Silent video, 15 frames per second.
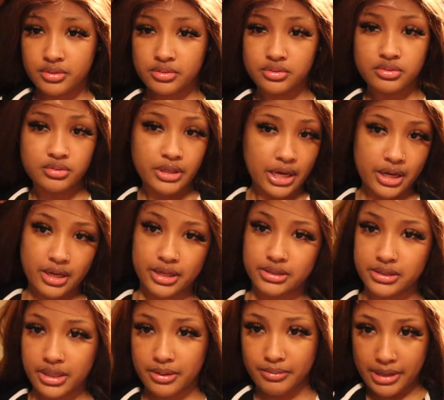Okay,
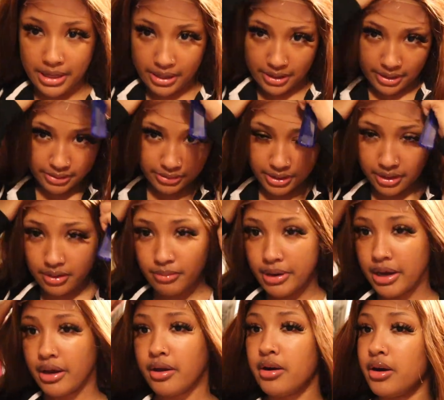that's not bad. That's not a
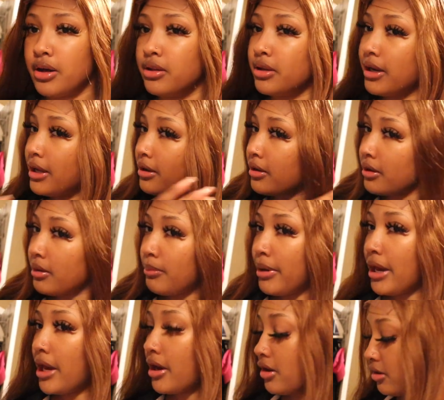bad color. That ain't a
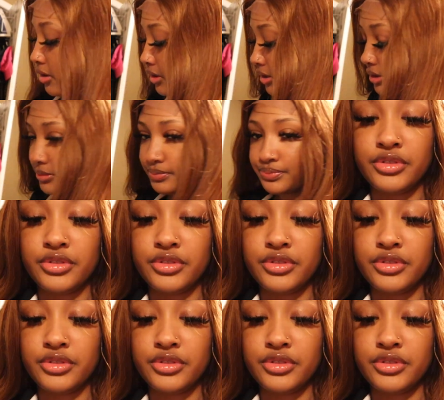bad color.